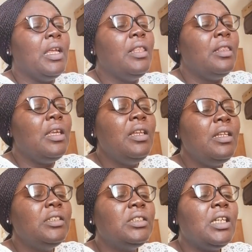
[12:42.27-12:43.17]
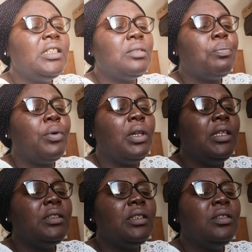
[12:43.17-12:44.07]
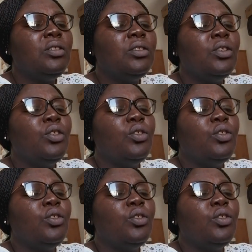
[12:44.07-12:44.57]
Initiate policies